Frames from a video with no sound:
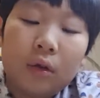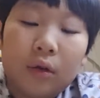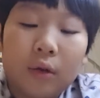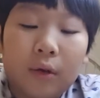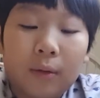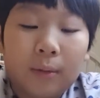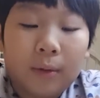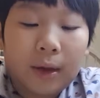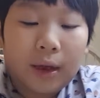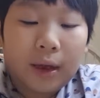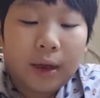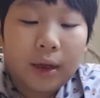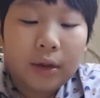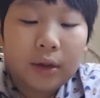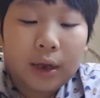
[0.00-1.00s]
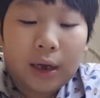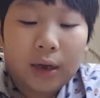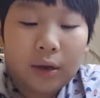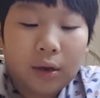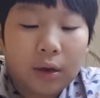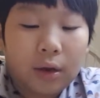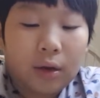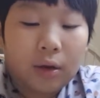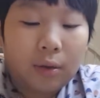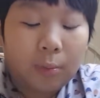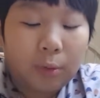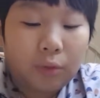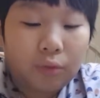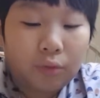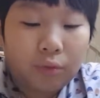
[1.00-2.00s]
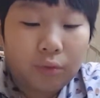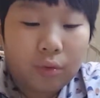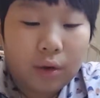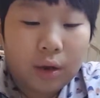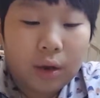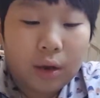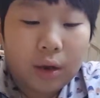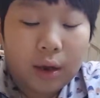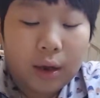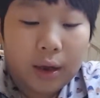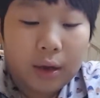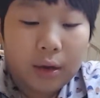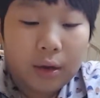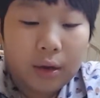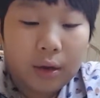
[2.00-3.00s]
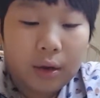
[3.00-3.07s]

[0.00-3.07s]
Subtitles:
unless I did number 3 and